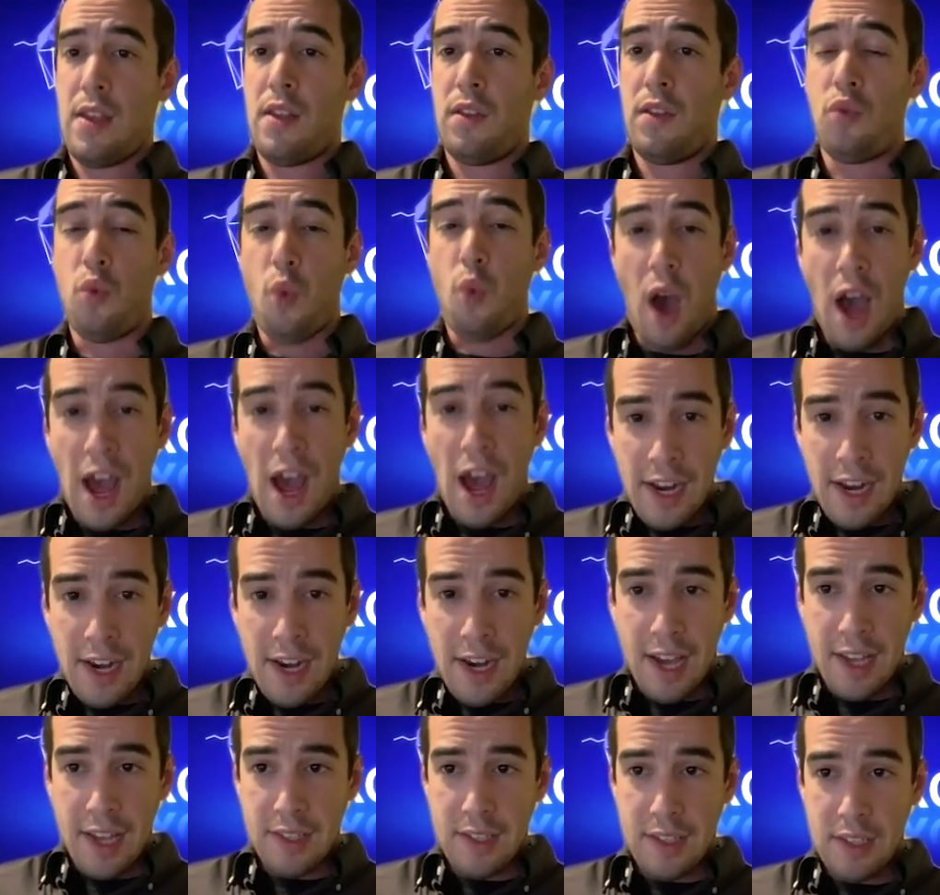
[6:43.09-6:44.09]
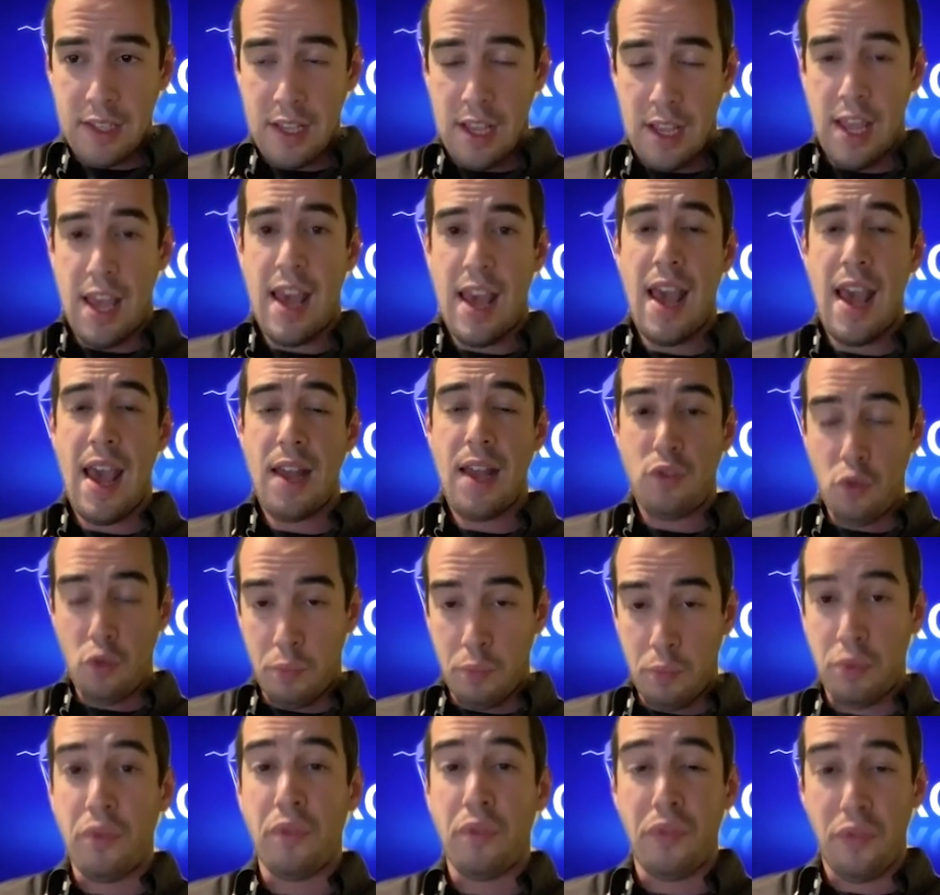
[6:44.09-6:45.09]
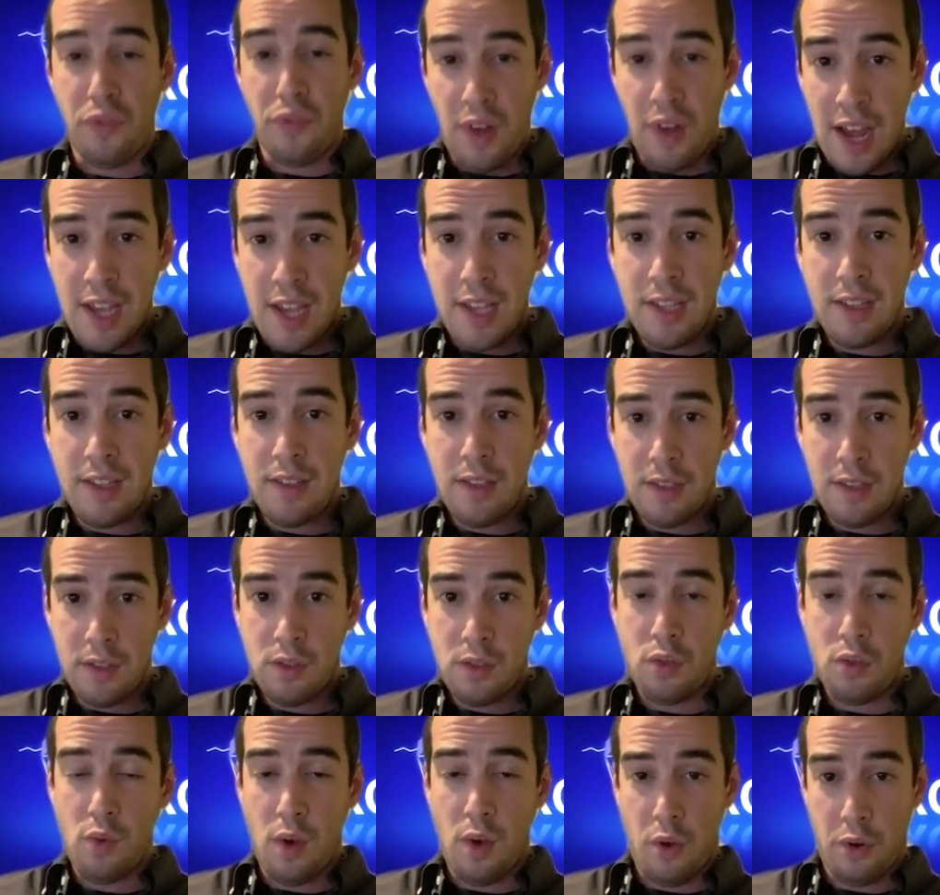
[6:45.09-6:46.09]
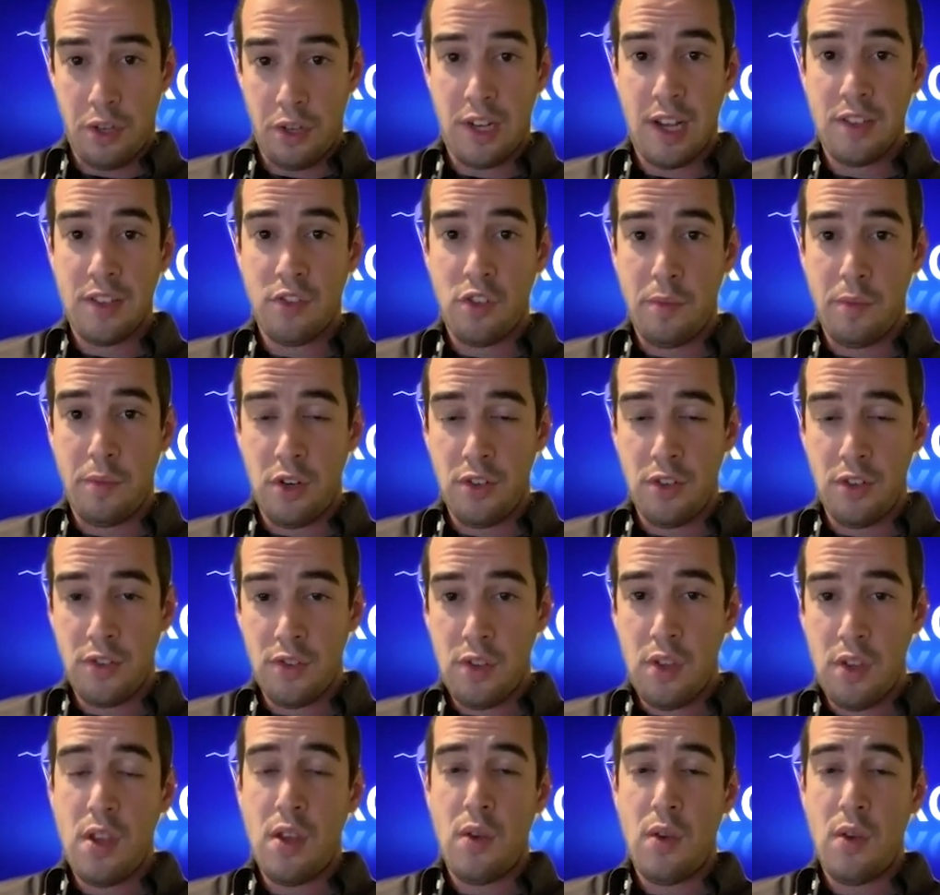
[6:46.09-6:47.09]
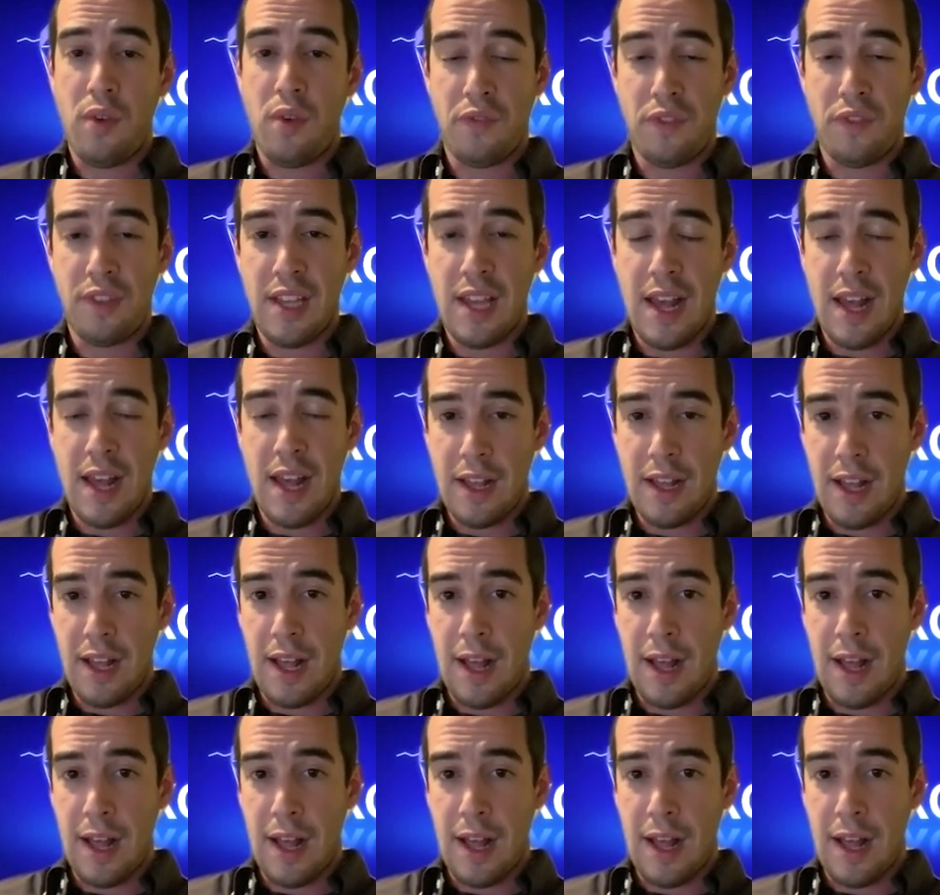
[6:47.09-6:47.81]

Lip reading: to analyze, and to provide to our customers with the